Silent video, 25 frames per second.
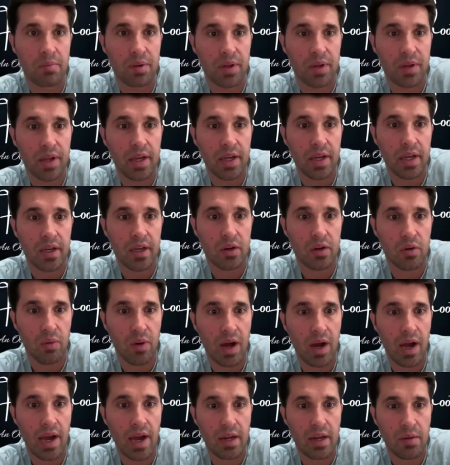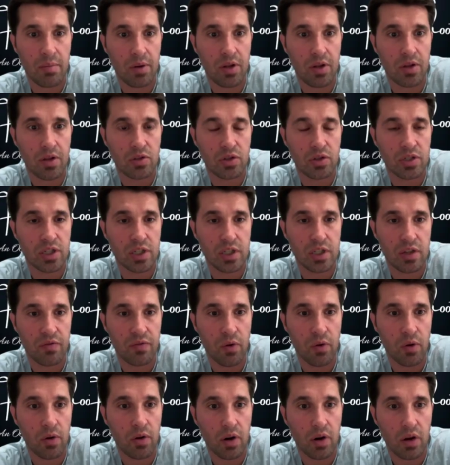playing Kawhi and Paul George at the
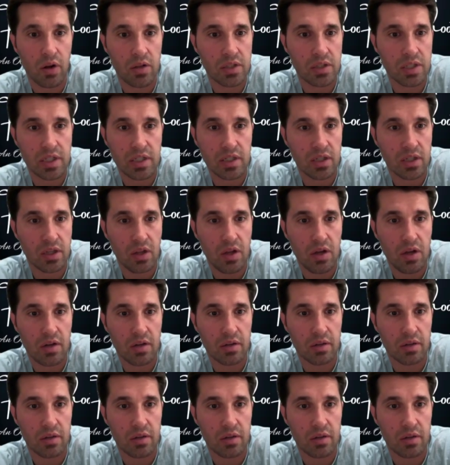4 all season long.